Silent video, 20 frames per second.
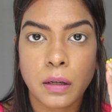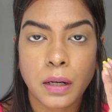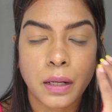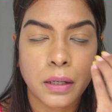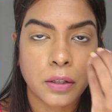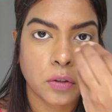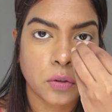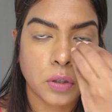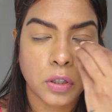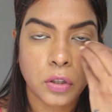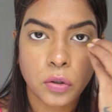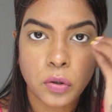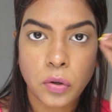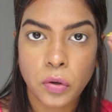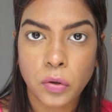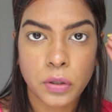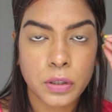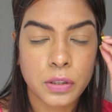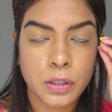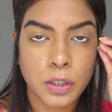like your inner
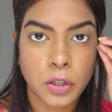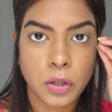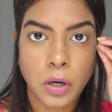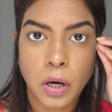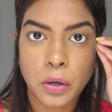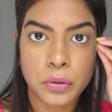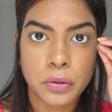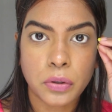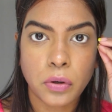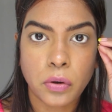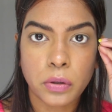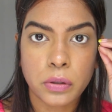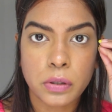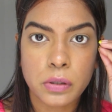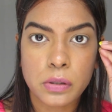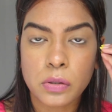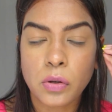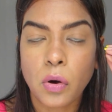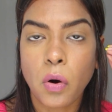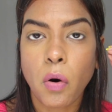corners and your outer
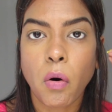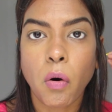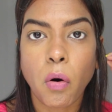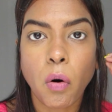corners,